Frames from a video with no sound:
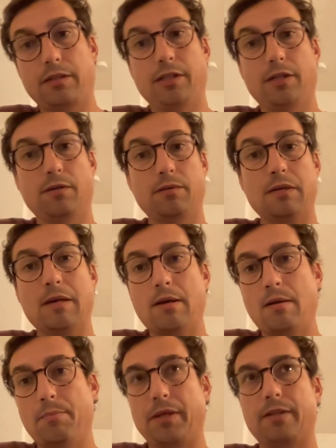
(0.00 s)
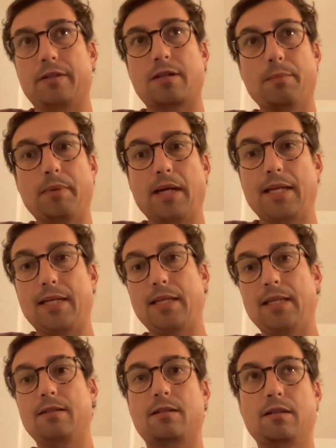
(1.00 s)
you know, but somebody
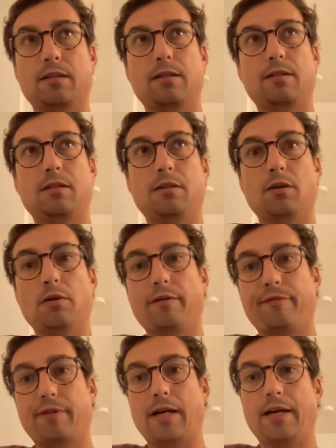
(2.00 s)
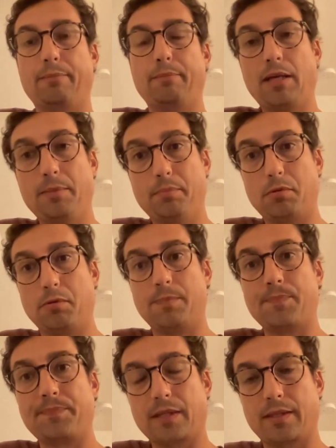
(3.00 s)
needs to, to notify
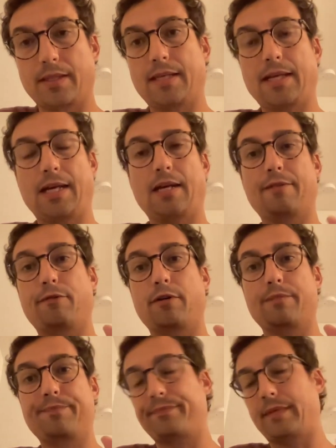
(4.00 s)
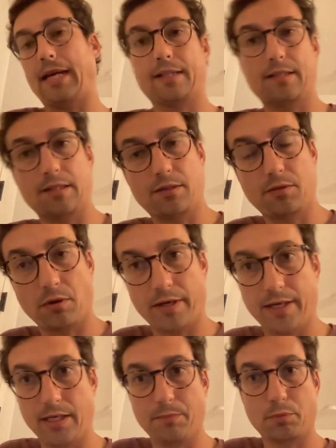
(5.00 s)
people that they have access to our
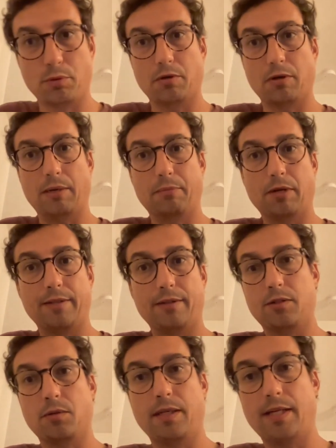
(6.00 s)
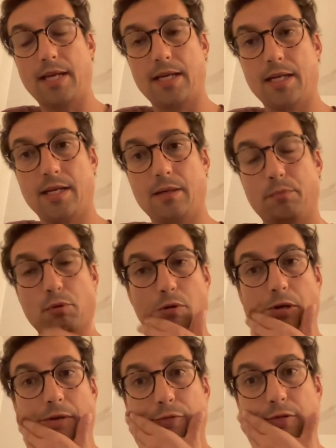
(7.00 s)
hitting program, right? The 20 day hitting
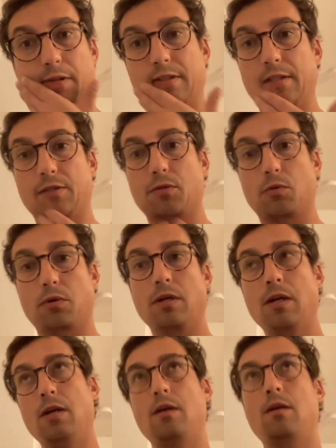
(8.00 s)
program, for instance, or